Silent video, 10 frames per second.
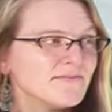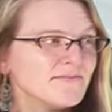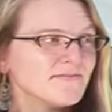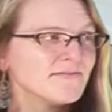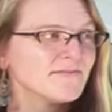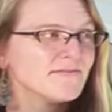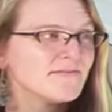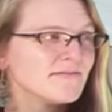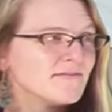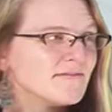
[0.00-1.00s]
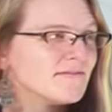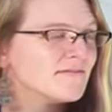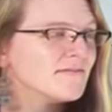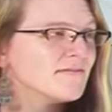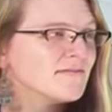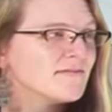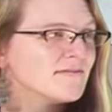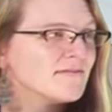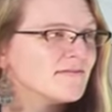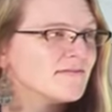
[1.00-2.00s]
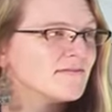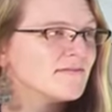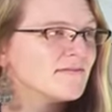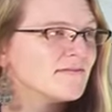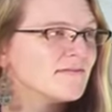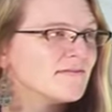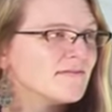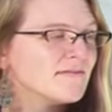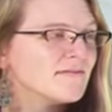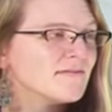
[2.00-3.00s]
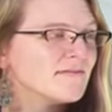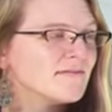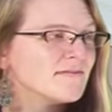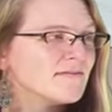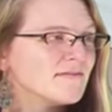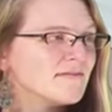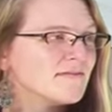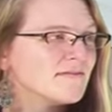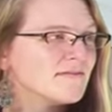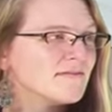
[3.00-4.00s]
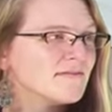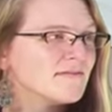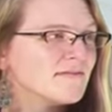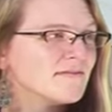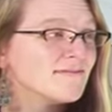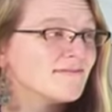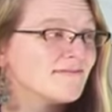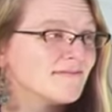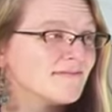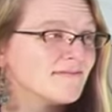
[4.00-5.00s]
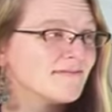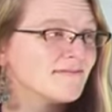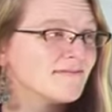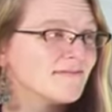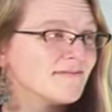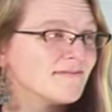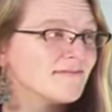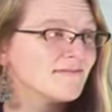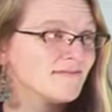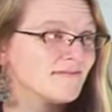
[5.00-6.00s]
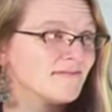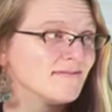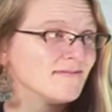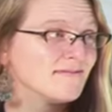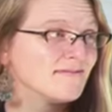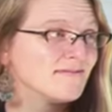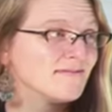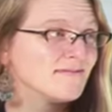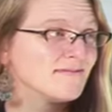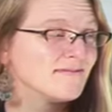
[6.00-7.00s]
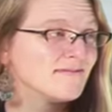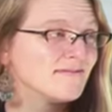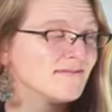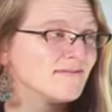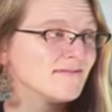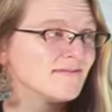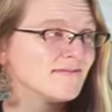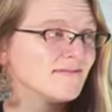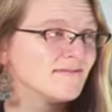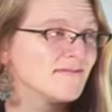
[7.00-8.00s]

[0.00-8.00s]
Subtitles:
[no speech]